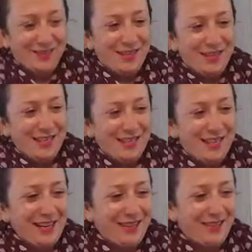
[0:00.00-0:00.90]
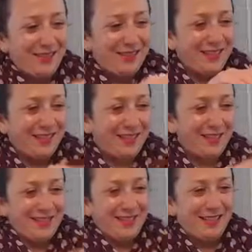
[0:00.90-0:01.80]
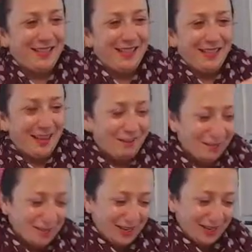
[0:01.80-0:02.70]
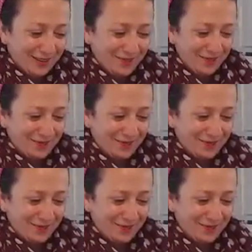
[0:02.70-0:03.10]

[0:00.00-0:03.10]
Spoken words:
pushing it down, and we're in.